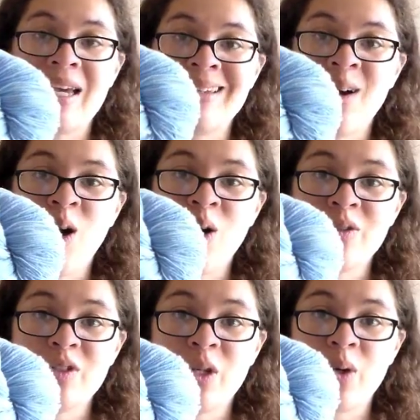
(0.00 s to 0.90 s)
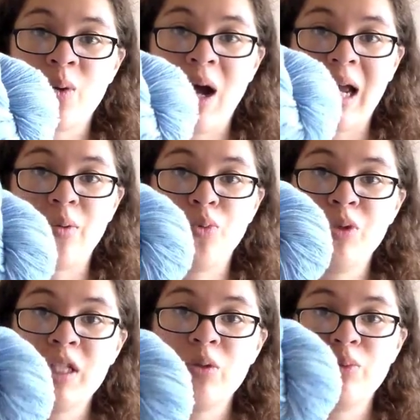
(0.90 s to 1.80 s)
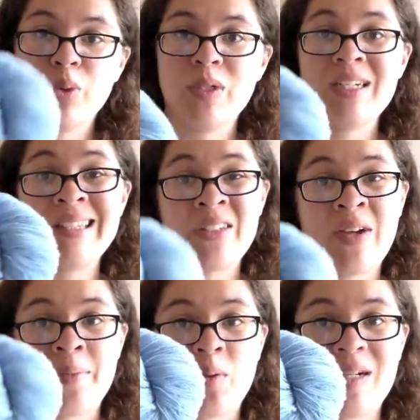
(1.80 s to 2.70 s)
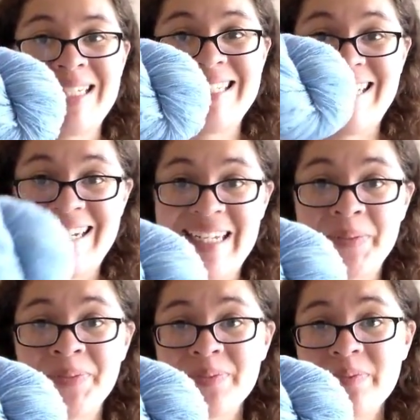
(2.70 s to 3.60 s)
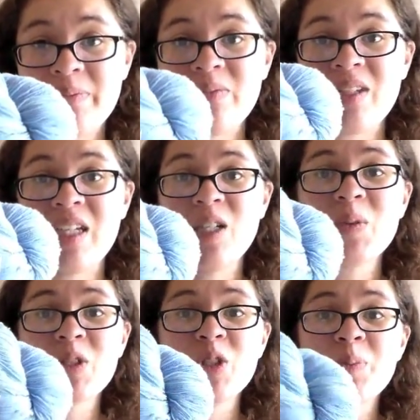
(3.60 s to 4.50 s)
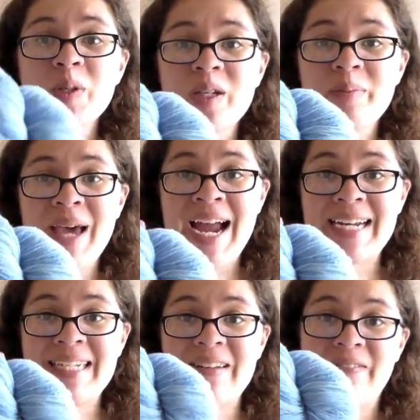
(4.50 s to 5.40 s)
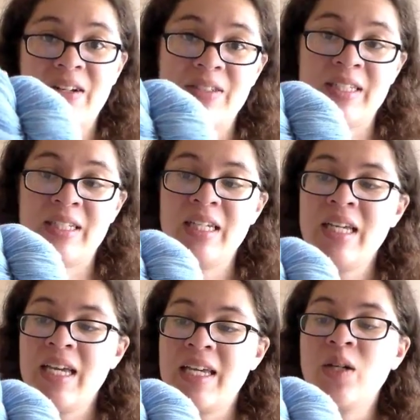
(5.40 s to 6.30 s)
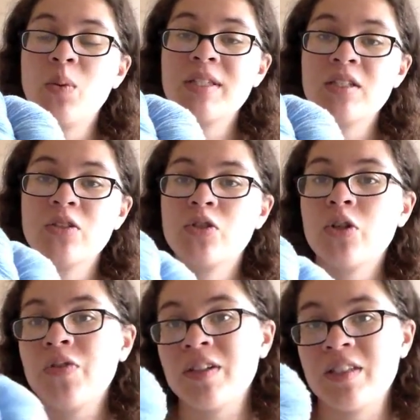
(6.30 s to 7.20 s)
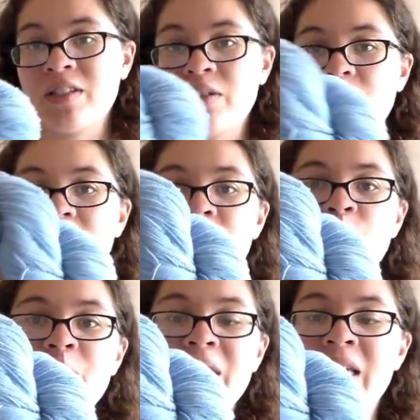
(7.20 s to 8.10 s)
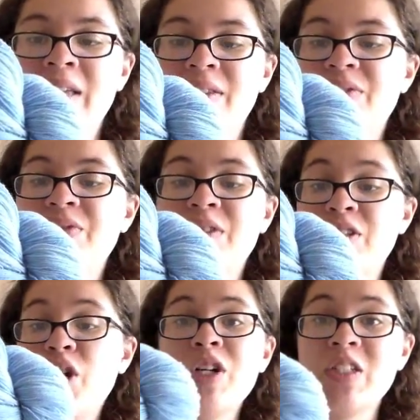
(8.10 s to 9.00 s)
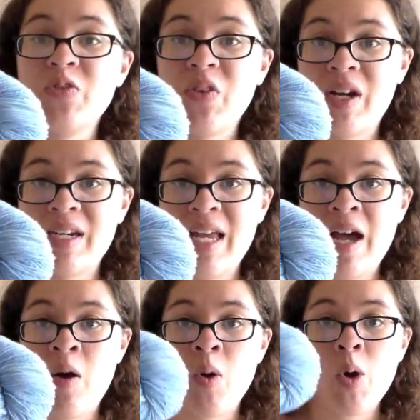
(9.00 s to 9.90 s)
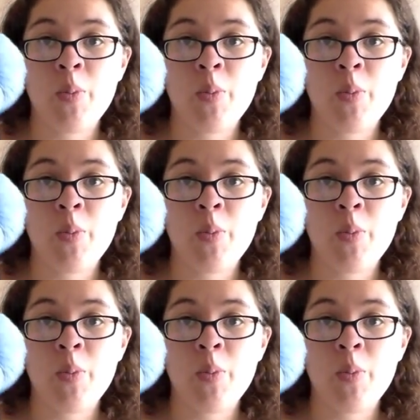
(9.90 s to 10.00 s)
And also I really ruined this fiber when I dyed it. And it was super compacted and felted. And it wasn't so felted that you couldn't spin it, and the yarn is fine now,